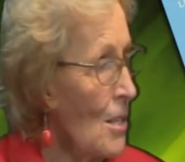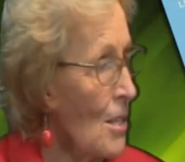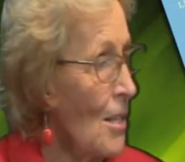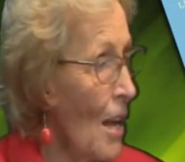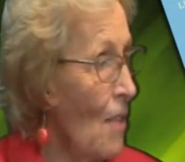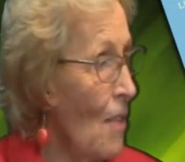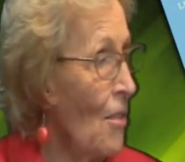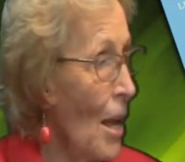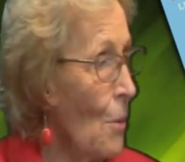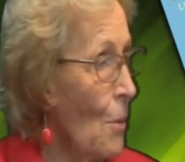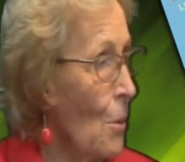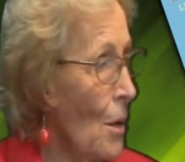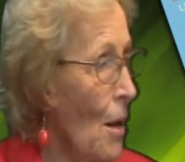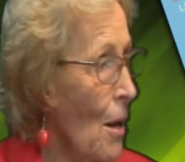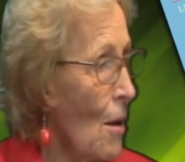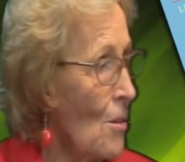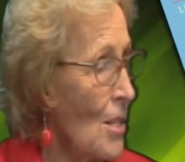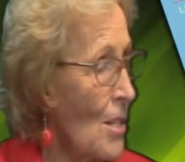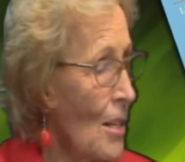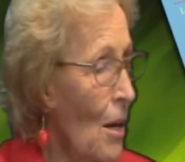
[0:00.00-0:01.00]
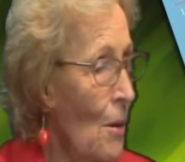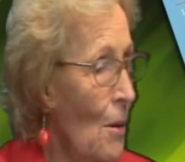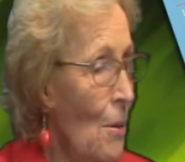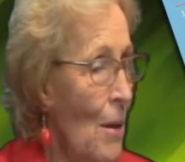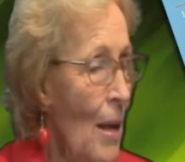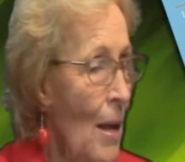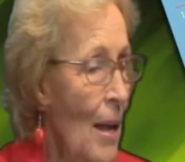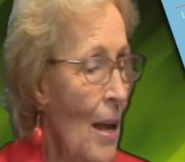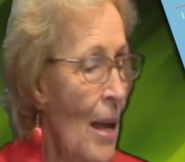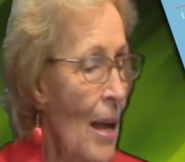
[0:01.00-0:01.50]
and they would also.
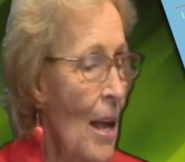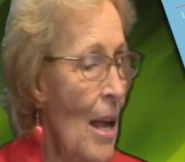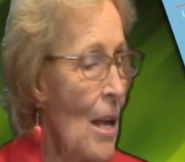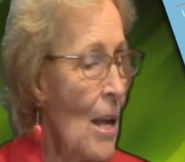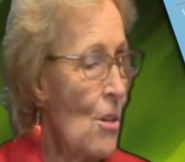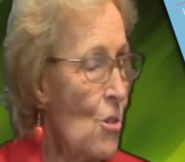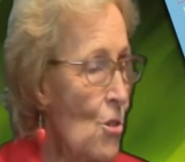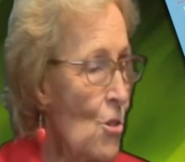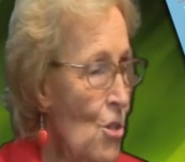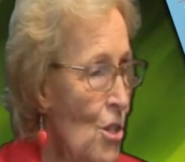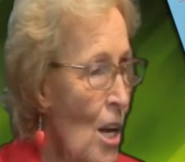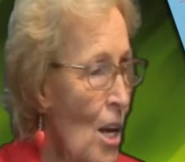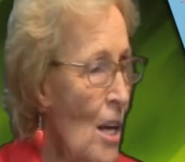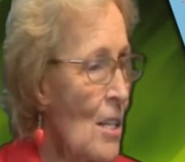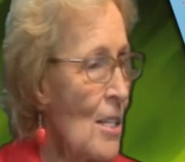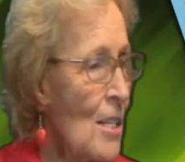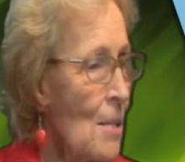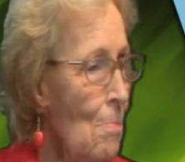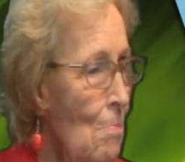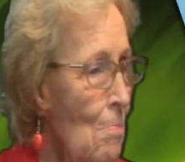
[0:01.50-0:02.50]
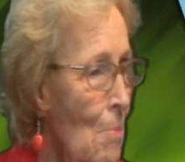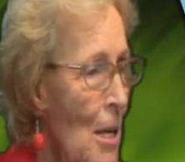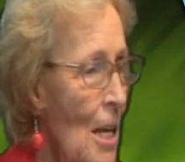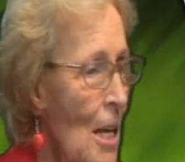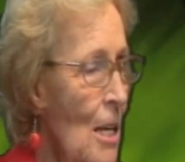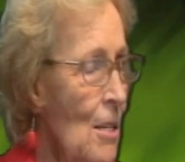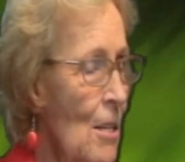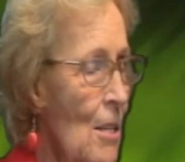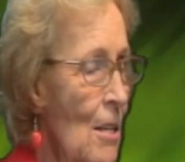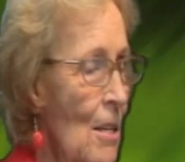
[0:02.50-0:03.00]
It just
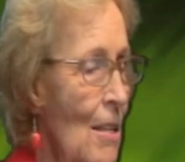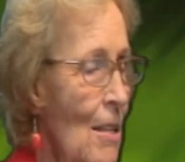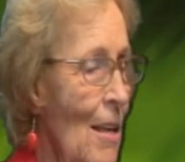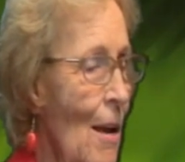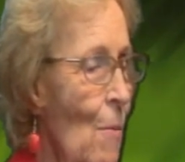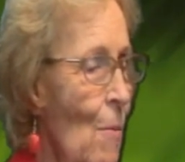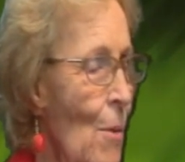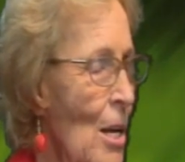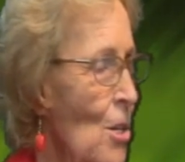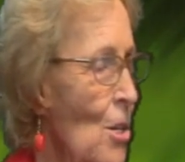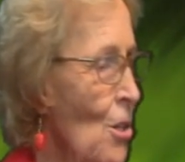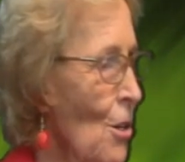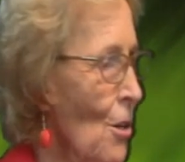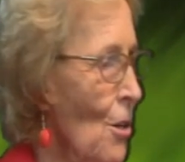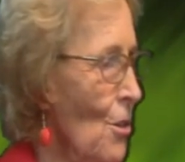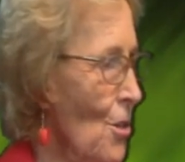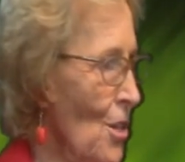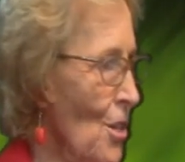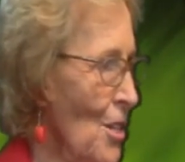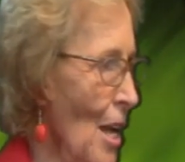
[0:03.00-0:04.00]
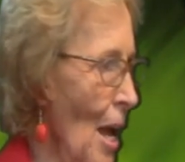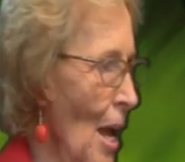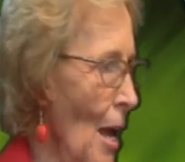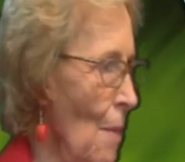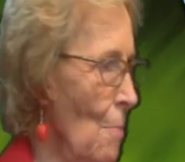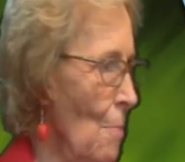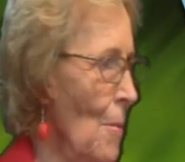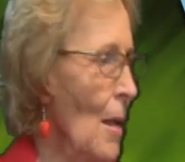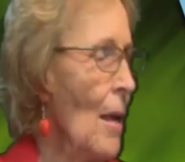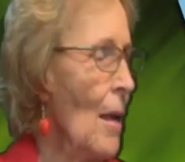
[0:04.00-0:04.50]
meant that we took the
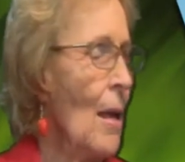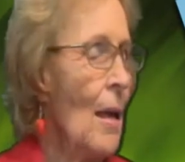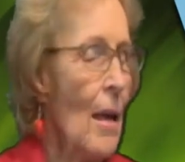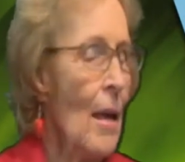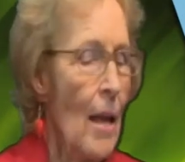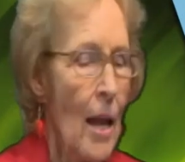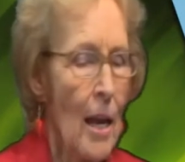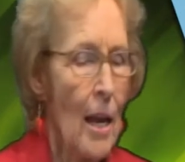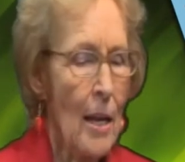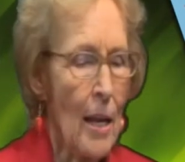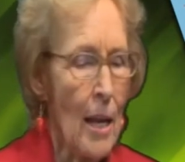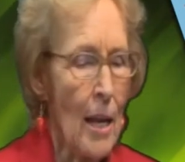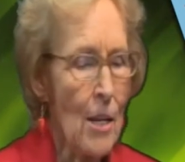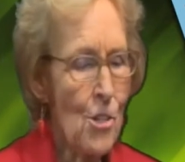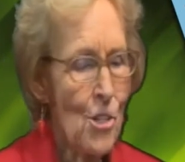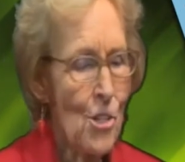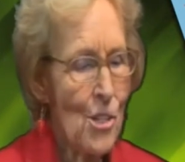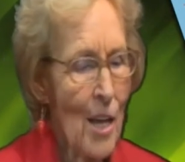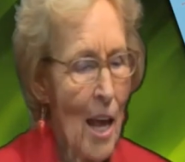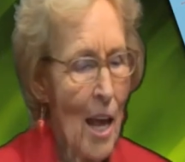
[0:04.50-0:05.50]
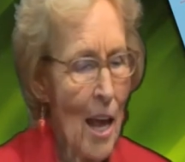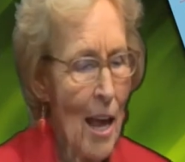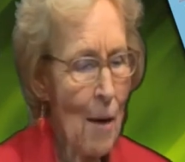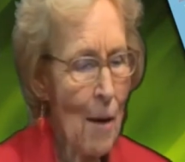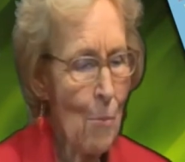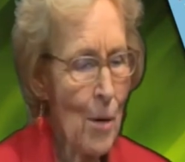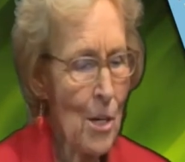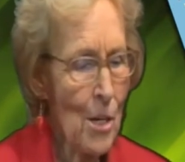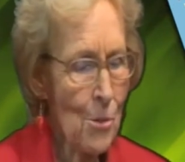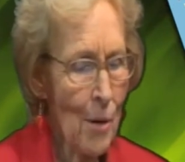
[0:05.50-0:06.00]
time, and each
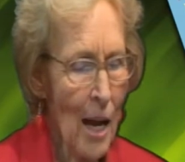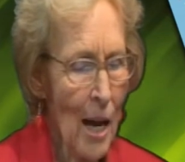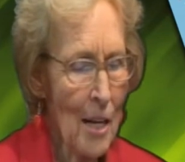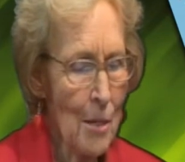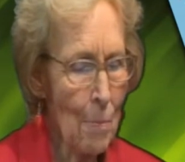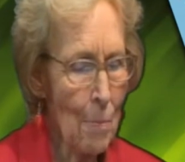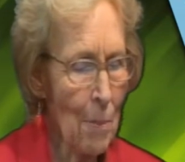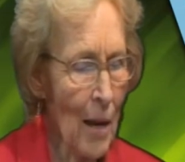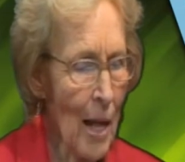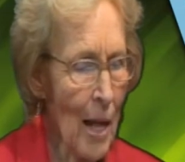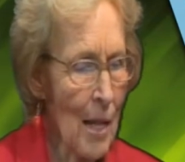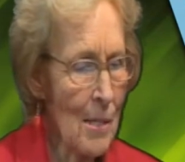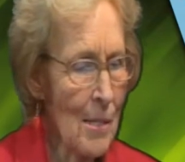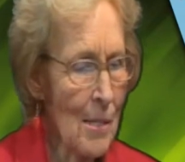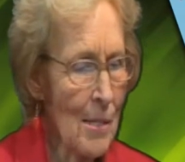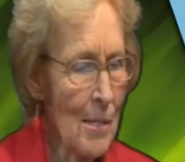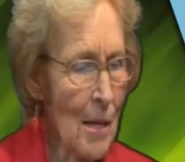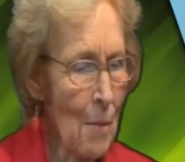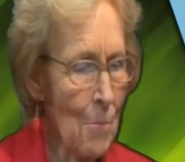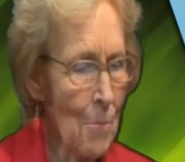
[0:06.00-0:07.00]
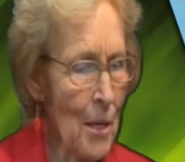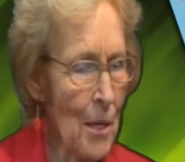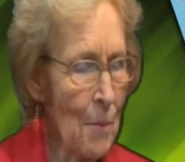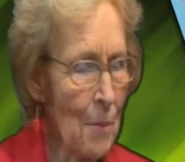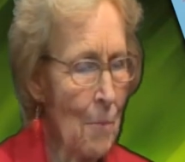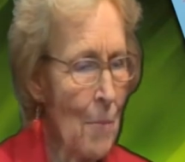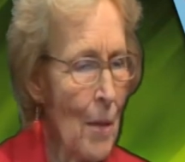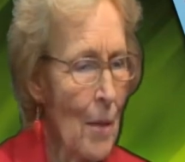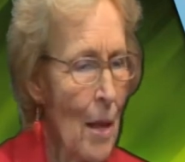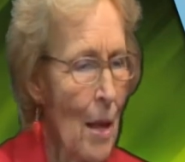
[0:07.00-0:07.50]
time we tried to plan
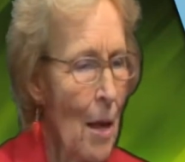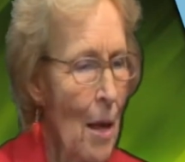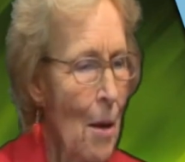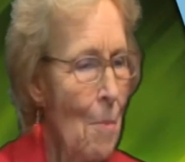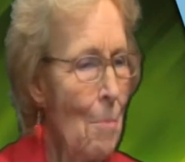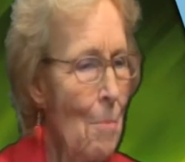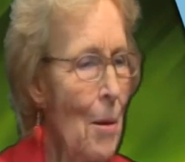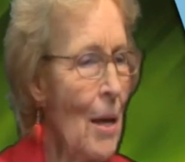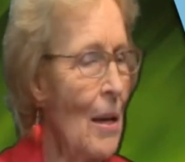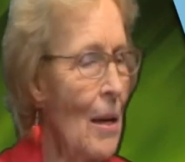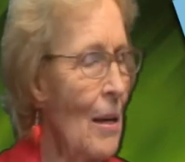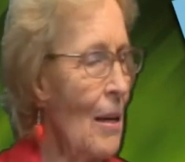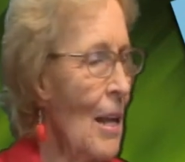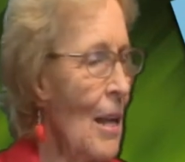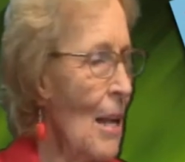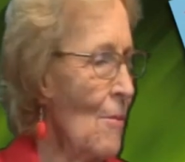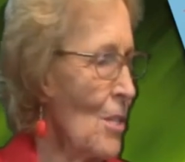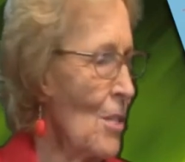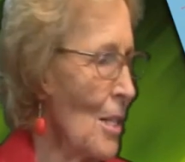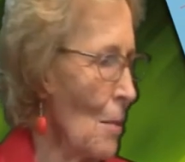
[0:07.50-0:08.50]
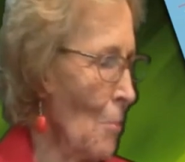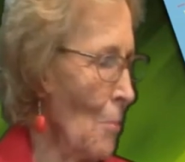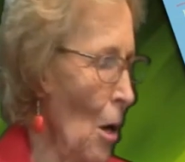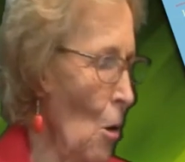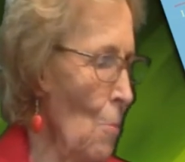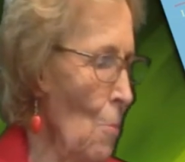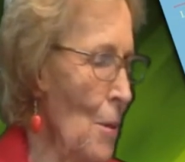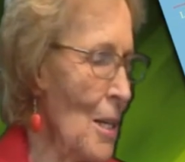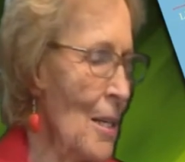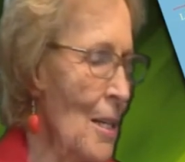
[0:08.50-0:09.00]
something, but leave some
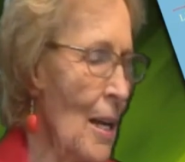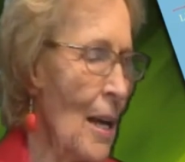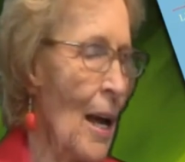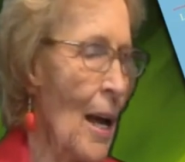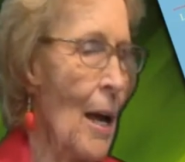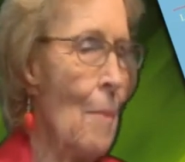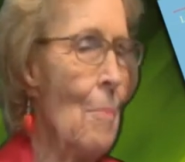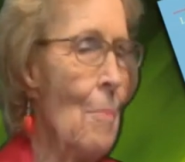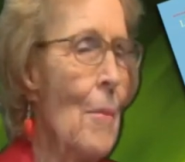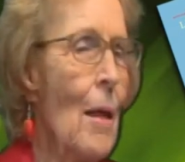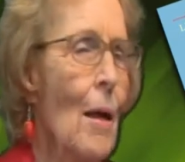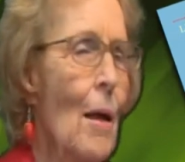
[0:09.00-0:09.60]
open time.